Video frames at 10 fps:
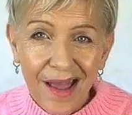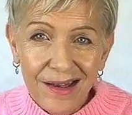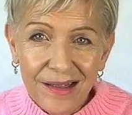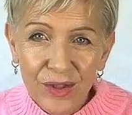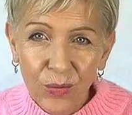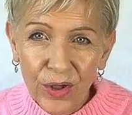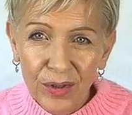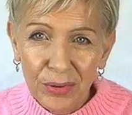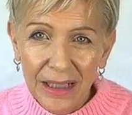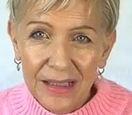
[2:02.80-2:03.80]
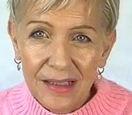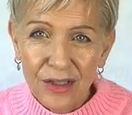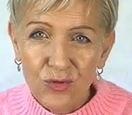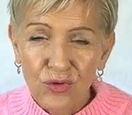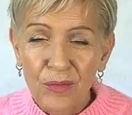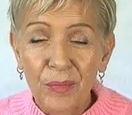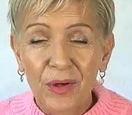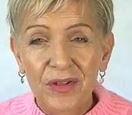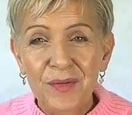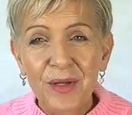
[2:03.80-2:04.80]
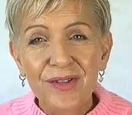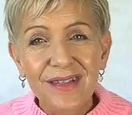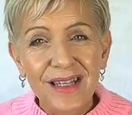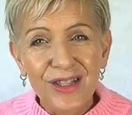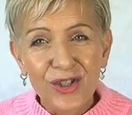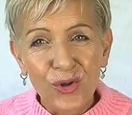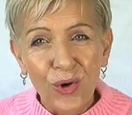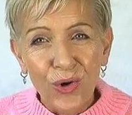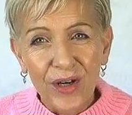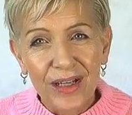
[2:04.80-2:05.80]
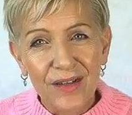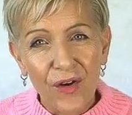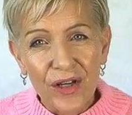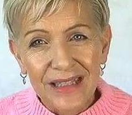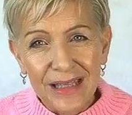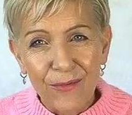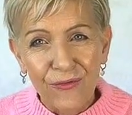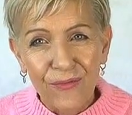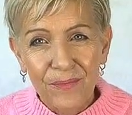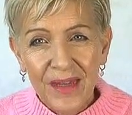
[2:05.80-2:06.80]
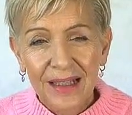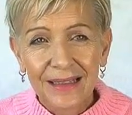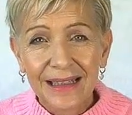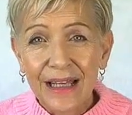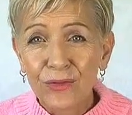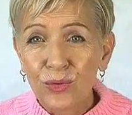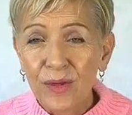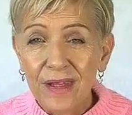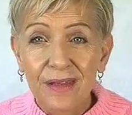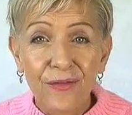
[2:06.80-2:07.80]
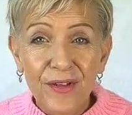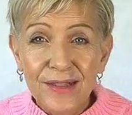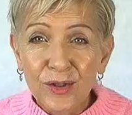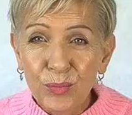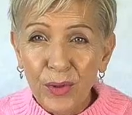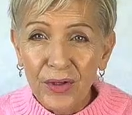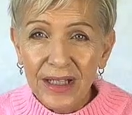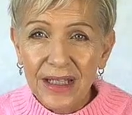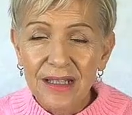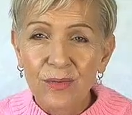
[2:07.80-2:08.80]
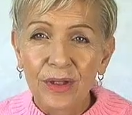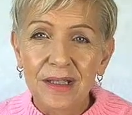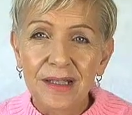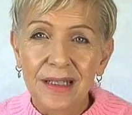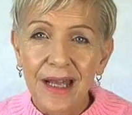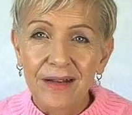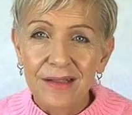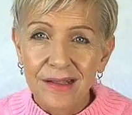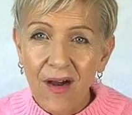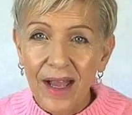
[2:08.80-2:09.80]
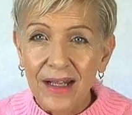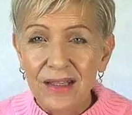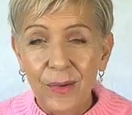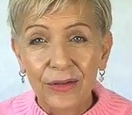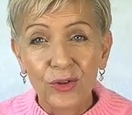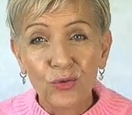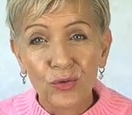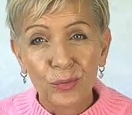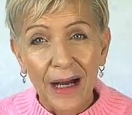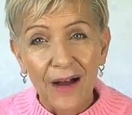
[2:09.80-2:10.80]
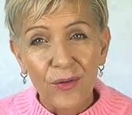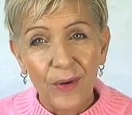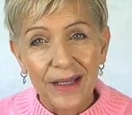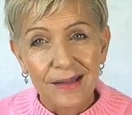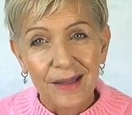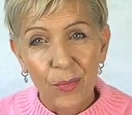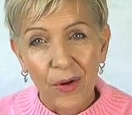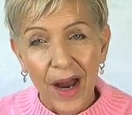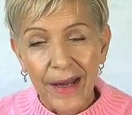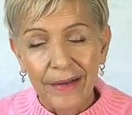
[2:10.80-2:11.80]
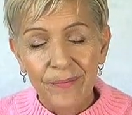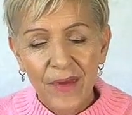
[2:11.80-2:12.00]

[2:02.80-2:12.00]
and in the workplace, these trauma bonds, because they're stored in a very deep level within the physical body as well as in our psyche, so our neural pathways in the brain.